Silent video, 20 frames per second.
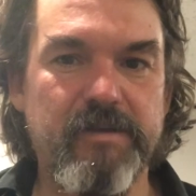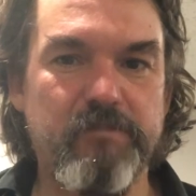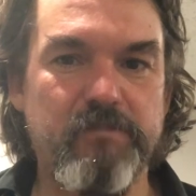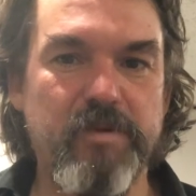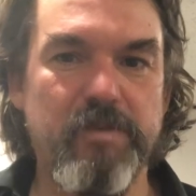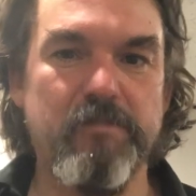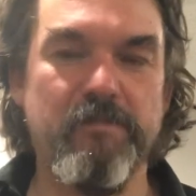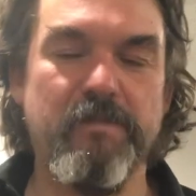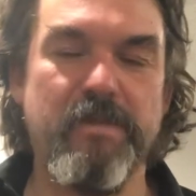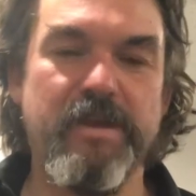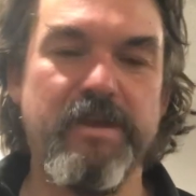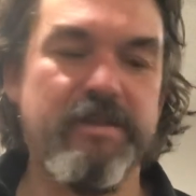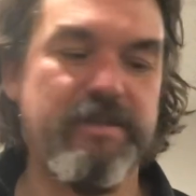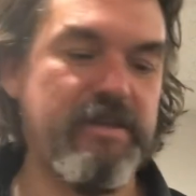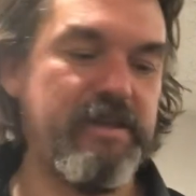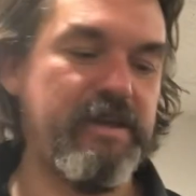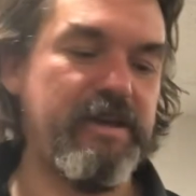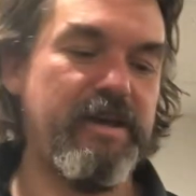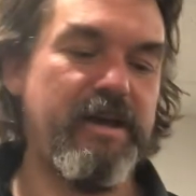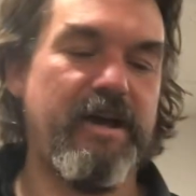But
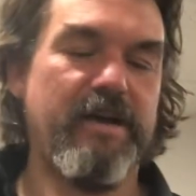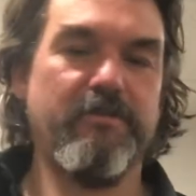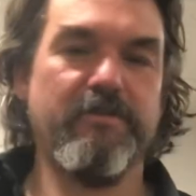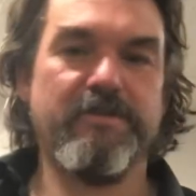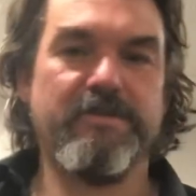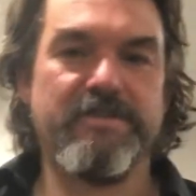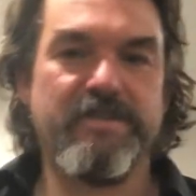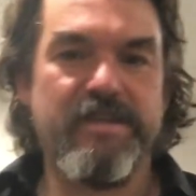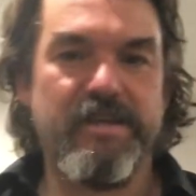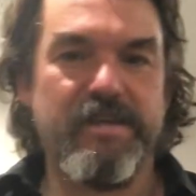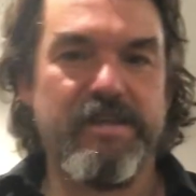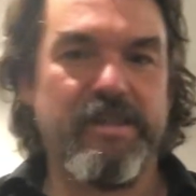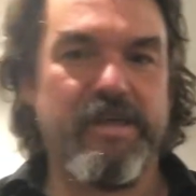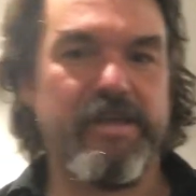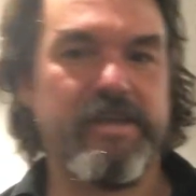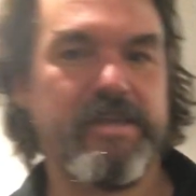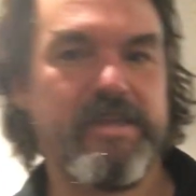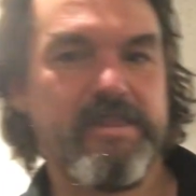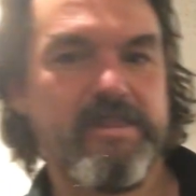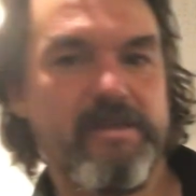mainly I would say
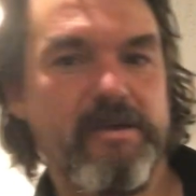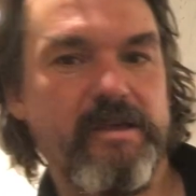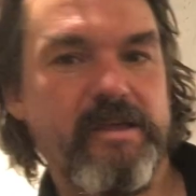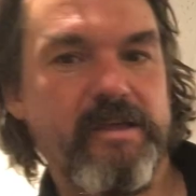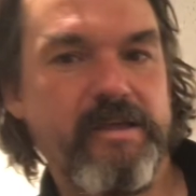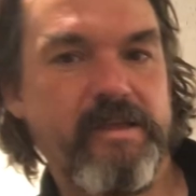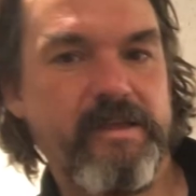like in the